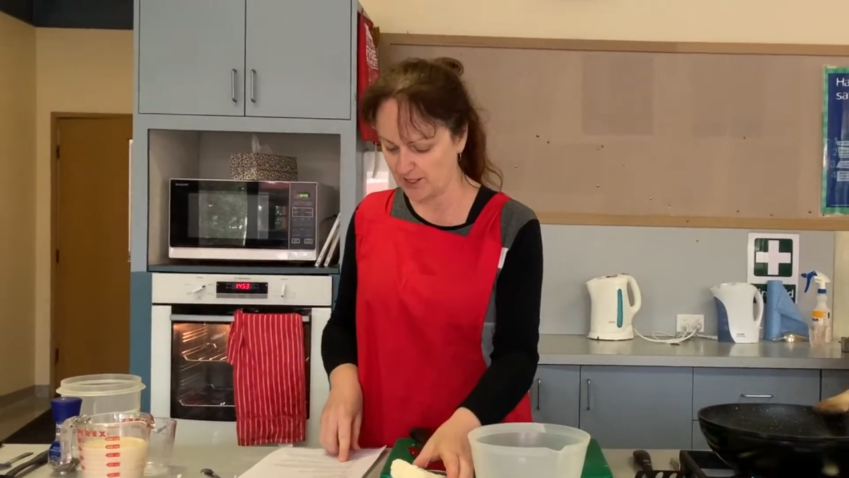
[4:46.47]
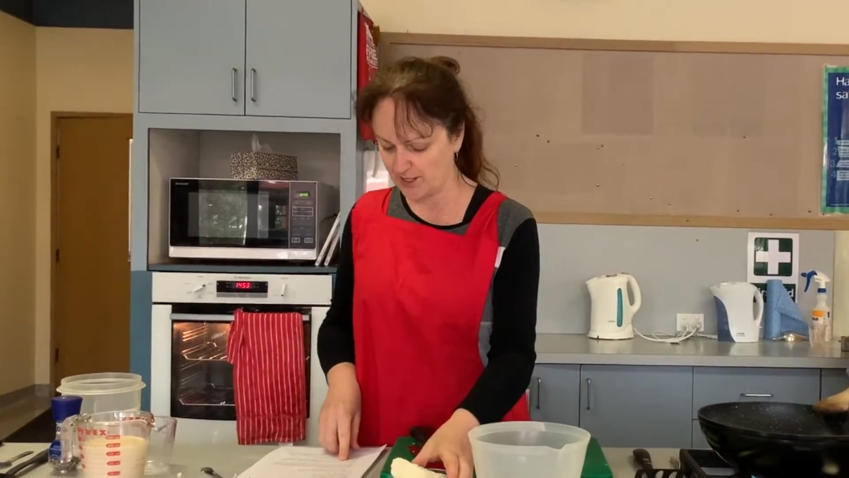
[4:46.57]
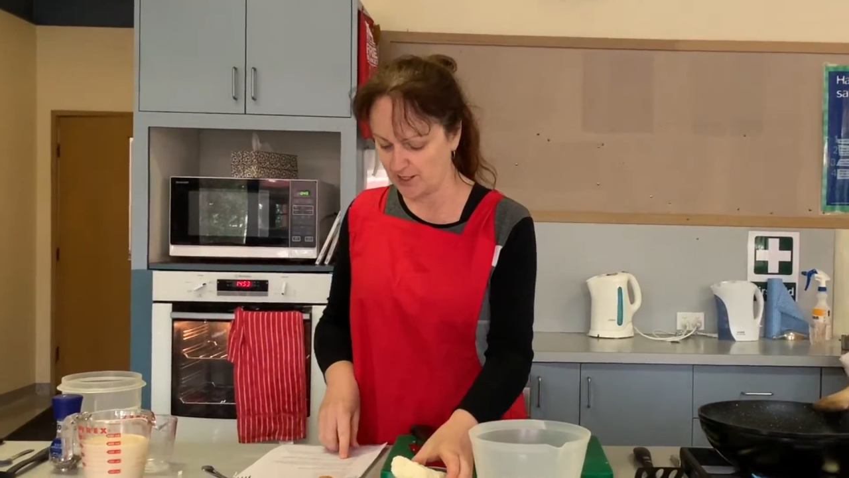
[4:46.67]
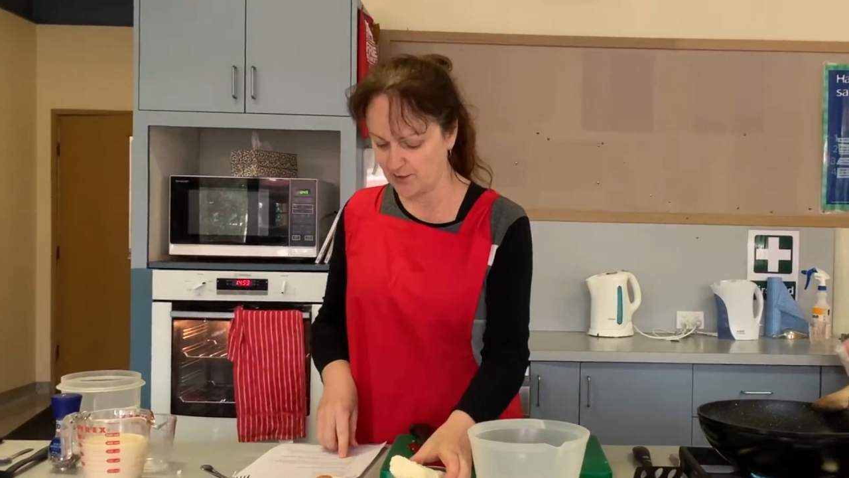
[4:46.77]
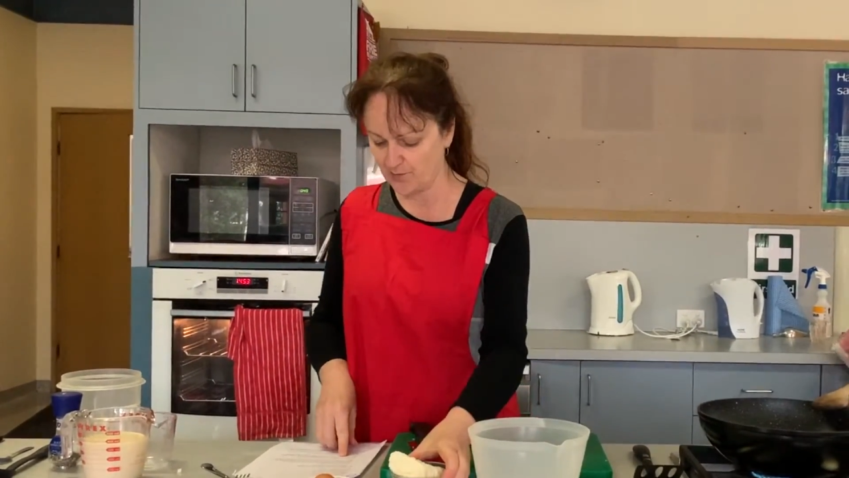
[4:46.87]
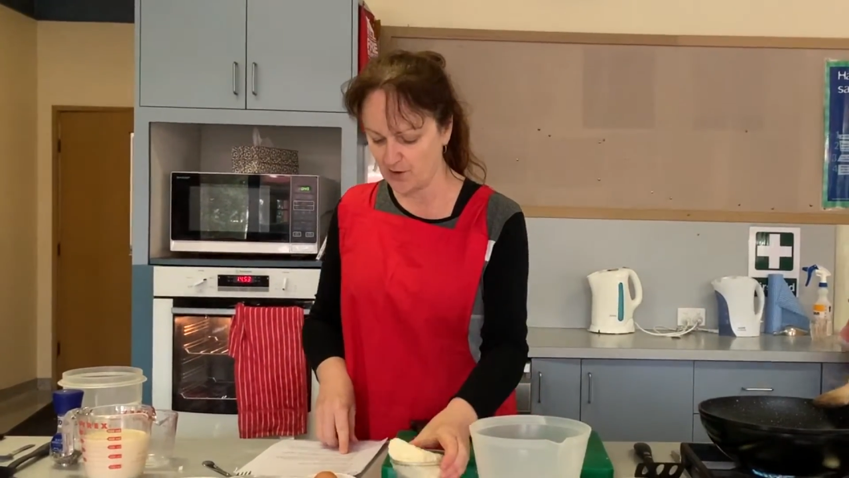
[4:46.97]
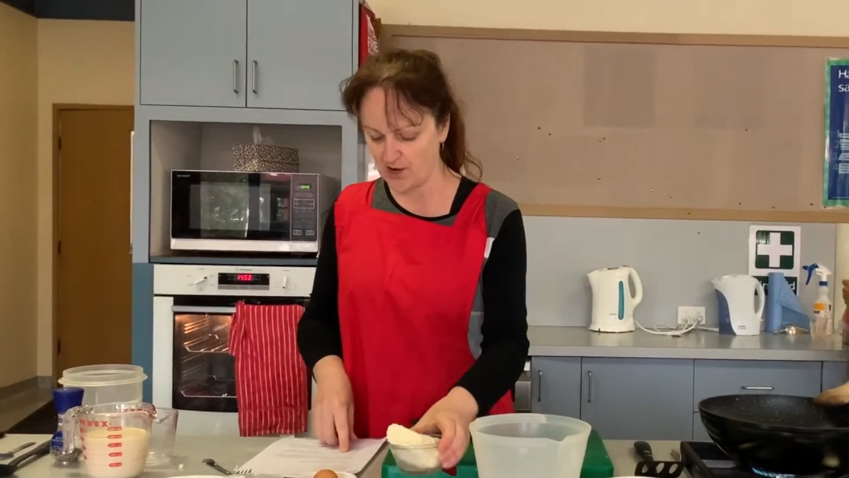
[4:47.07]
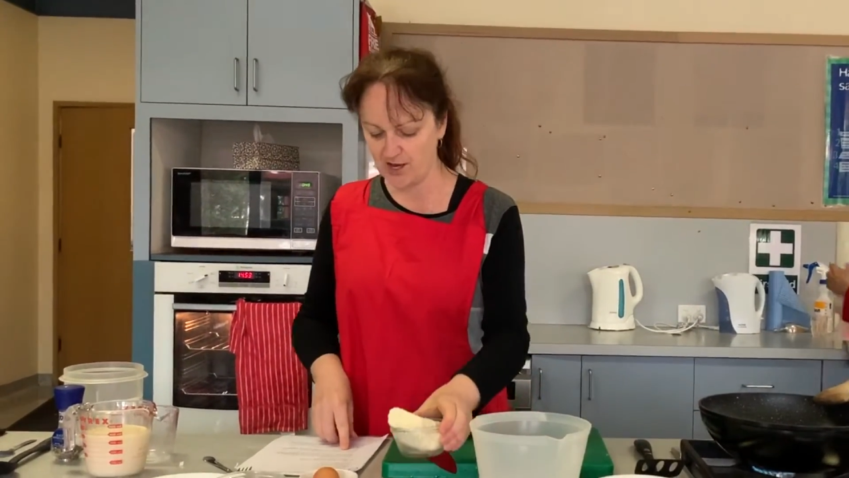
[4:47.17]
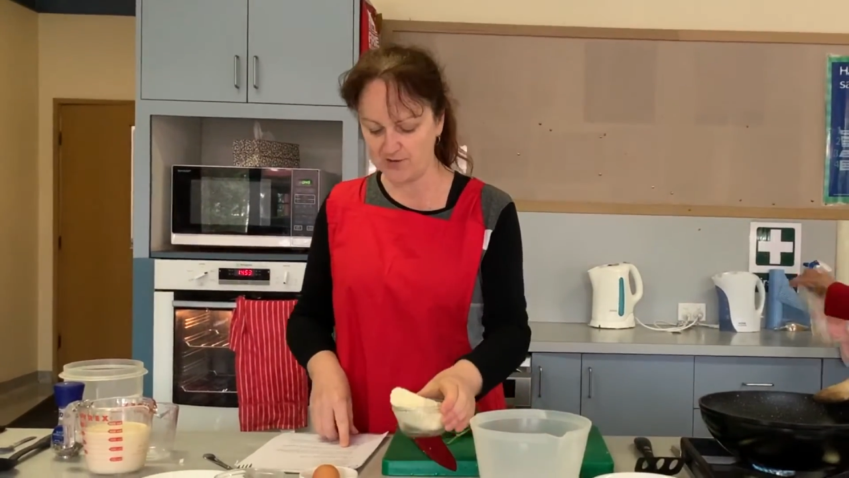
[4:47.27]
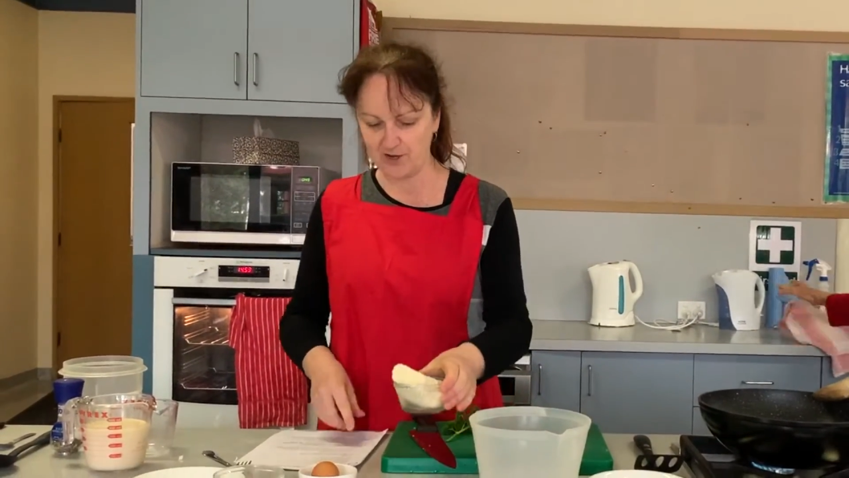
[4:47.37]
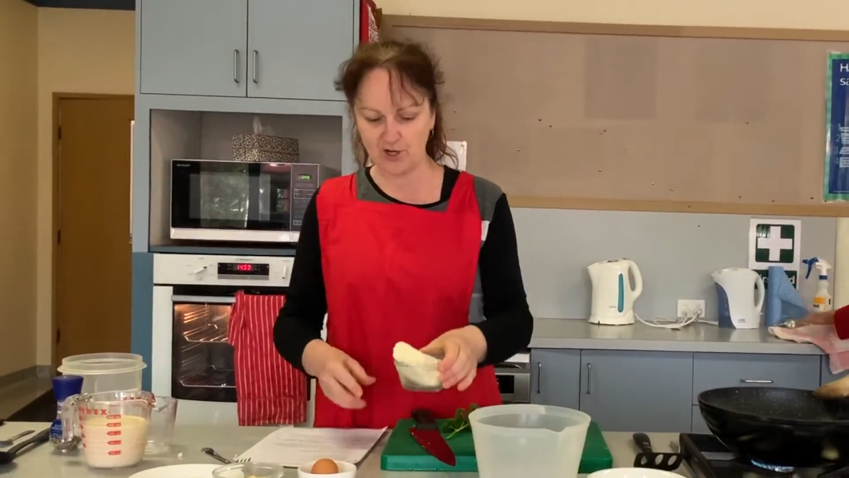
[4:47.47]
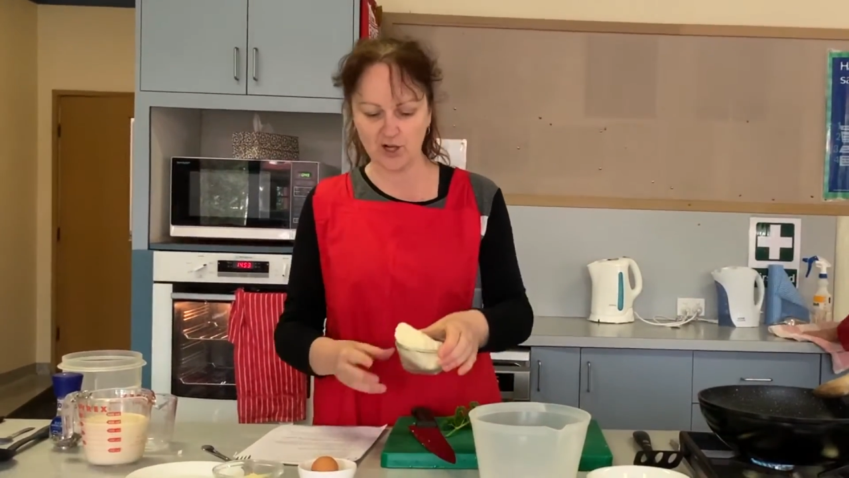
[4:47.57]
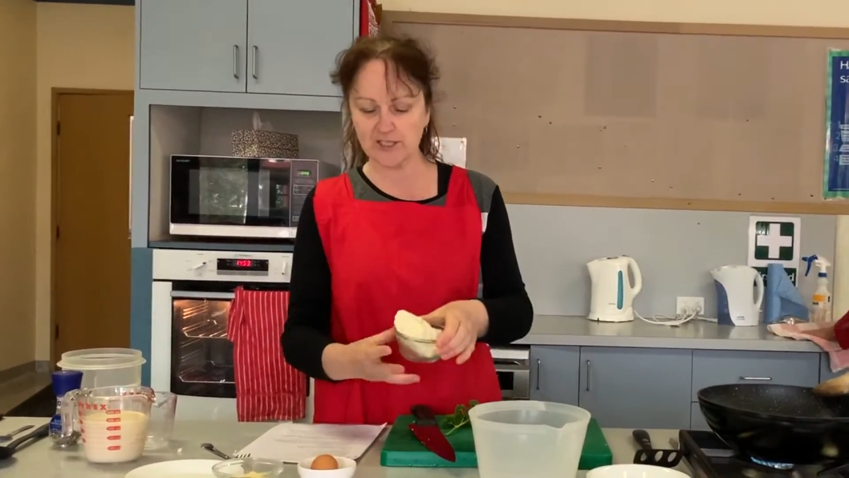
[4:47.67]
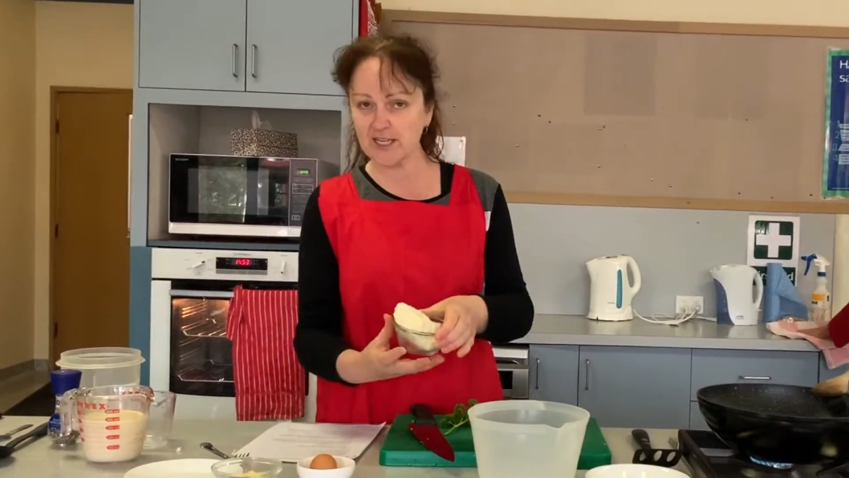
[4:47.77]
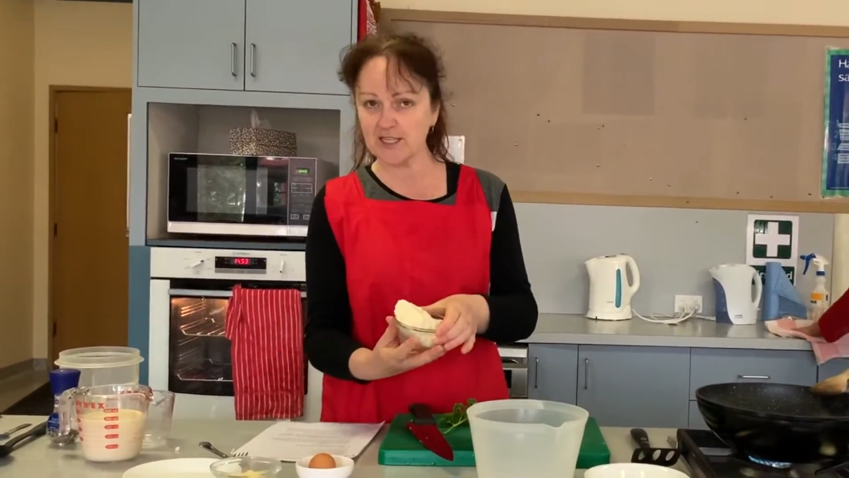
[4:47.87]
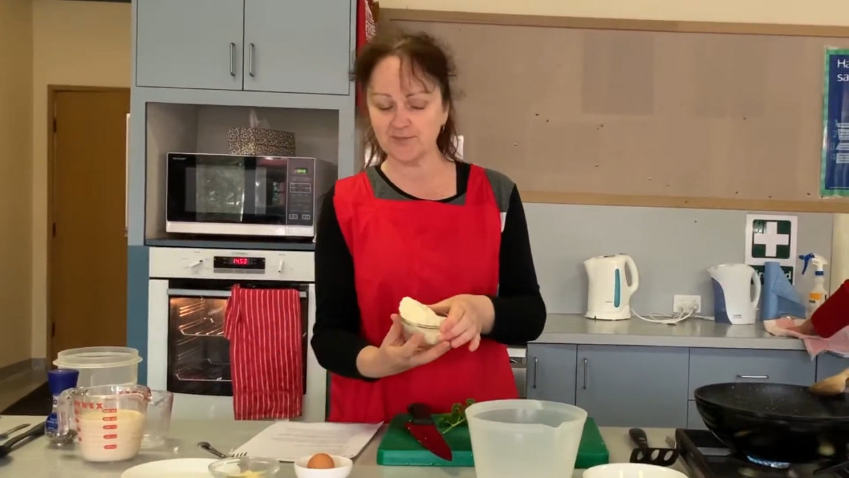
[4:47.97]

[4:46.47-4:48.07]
in my ricotta